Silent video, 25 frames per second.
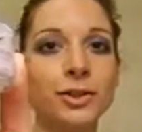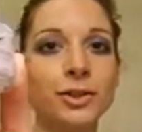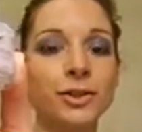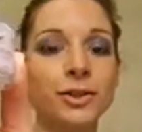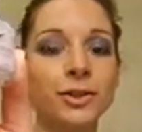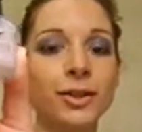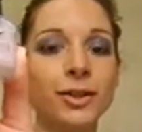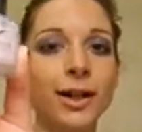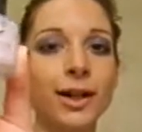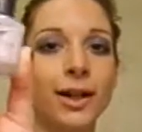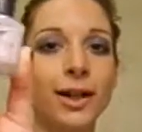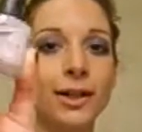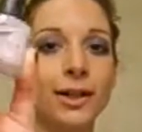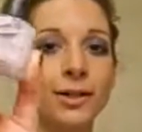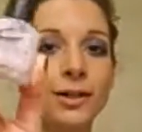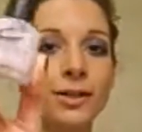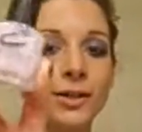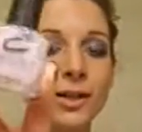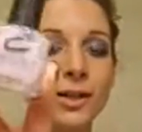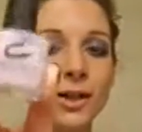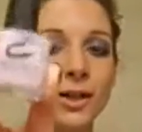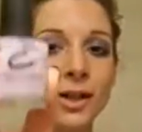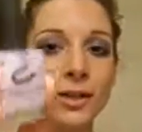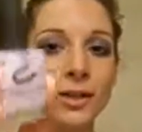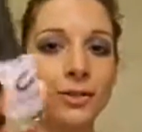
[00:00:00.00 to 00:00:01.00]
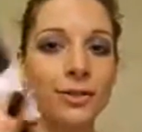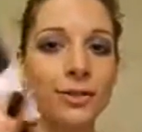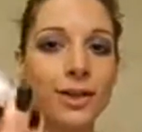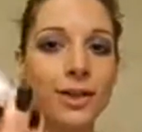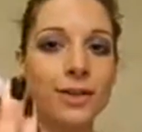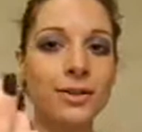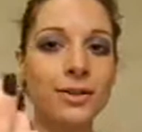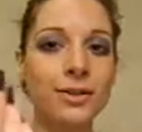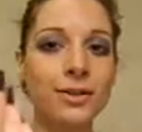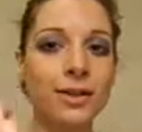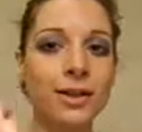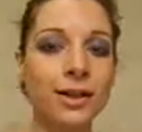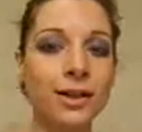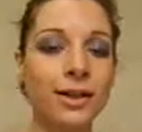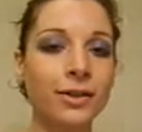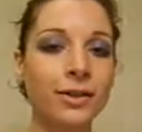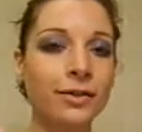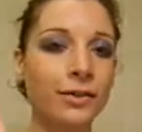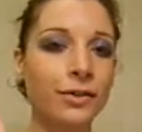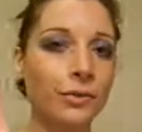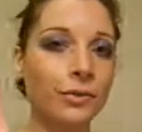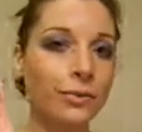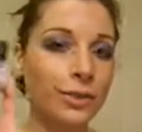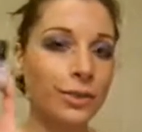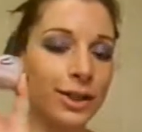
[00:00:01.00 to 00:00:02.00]
And the reason I
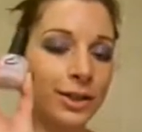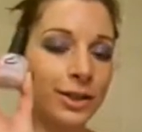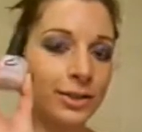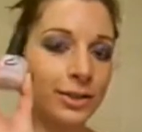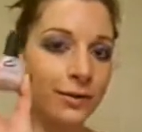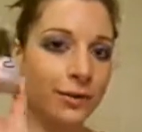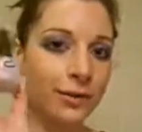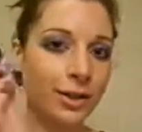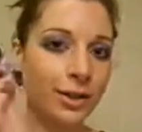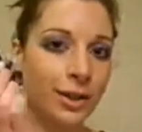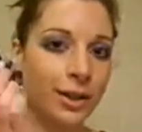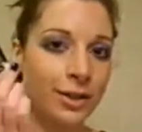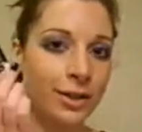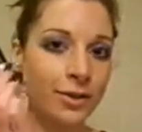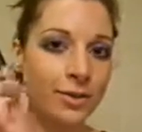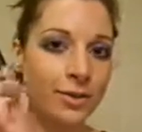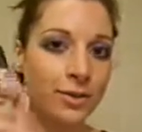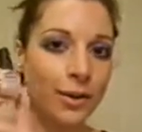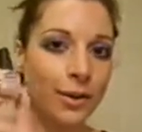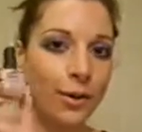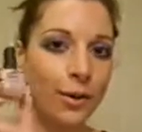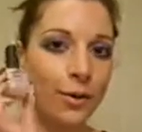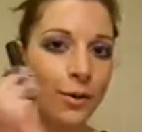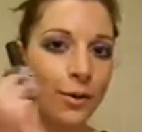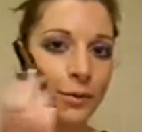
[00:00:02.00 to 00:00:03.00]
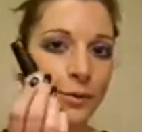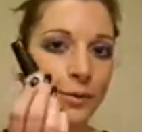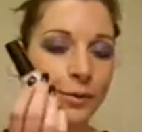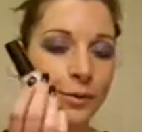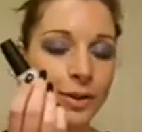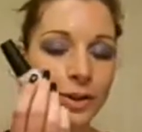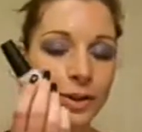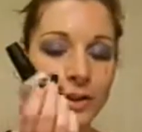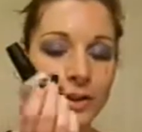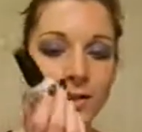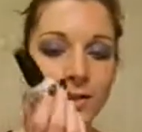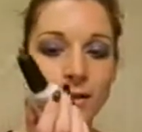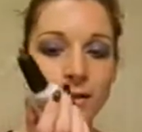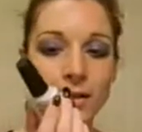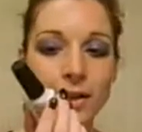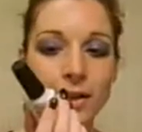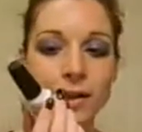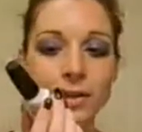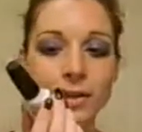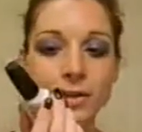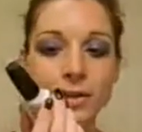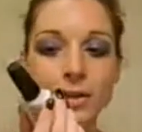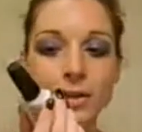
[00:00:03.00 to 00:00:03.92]
reach for this so often is that